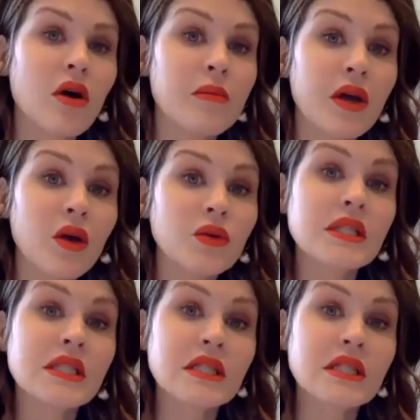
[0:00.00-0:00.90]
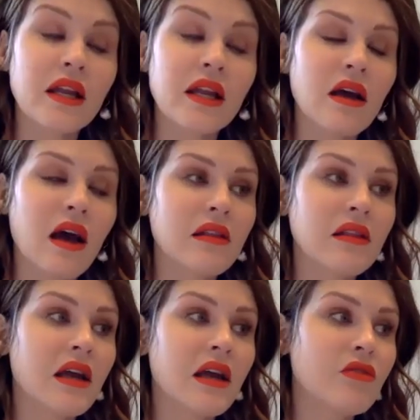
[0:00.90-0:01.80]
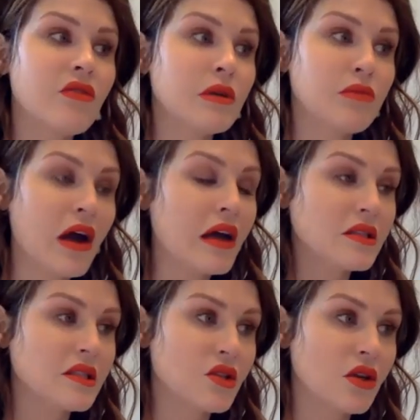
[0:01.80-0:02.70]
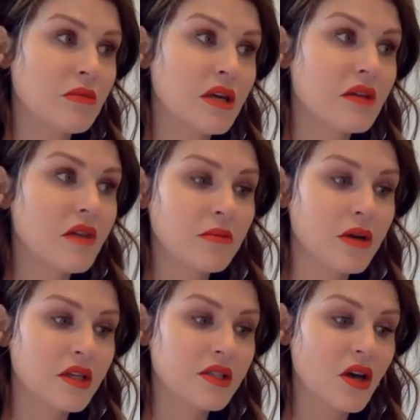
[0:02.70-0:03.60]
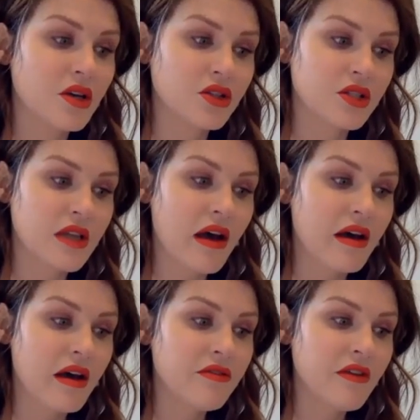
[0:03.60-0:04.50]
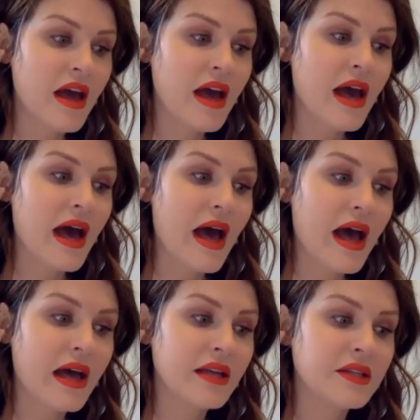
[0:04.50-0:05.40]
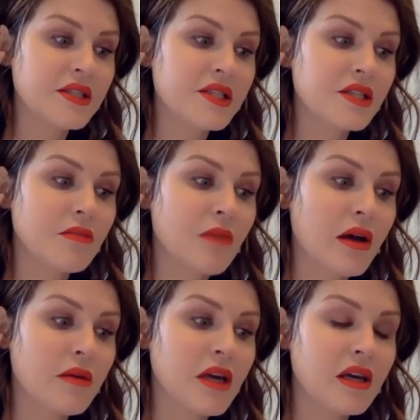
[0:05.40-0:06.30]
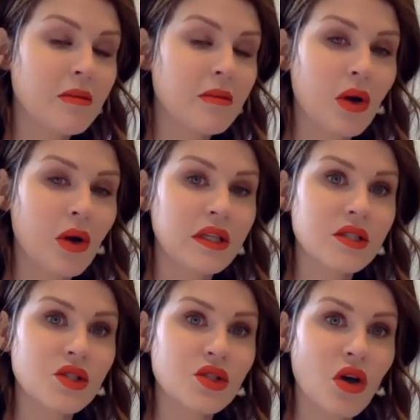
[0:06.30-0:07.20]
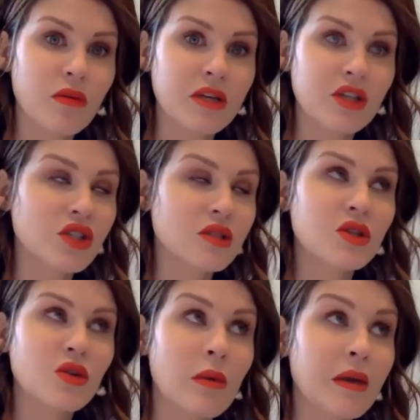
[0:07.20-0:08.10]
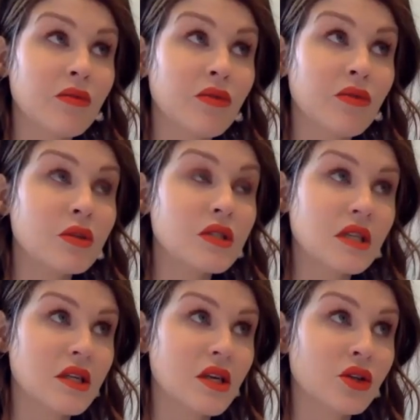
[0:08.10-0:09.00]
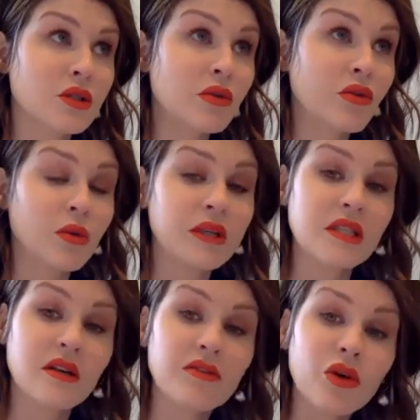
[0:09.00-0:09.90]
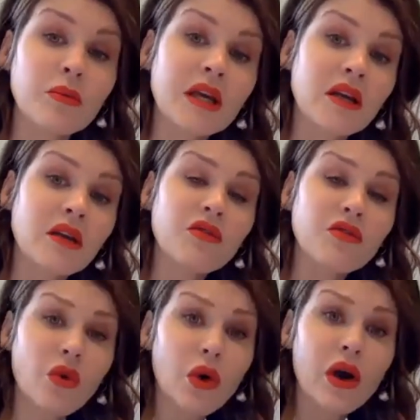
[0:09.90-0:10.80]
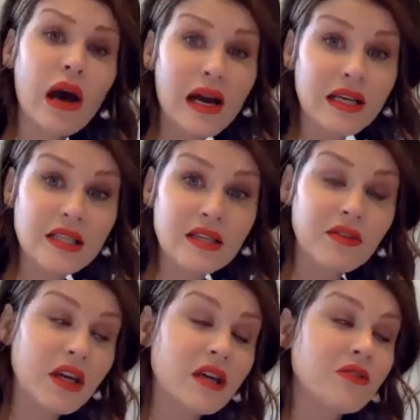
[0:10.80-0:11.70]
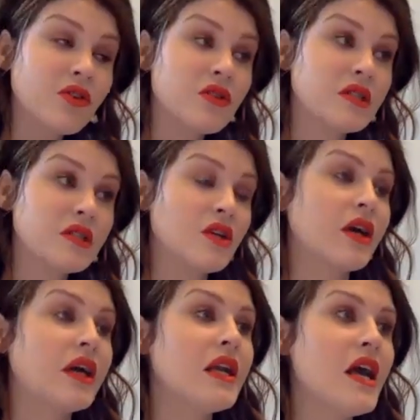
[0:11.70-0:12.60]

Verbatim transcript: on my own skin, I let everyone practice on me, like my entire staff. And my makeup artist saw me. She's been doing my makeup for almost six years before we did a filming for ITV for The Secret.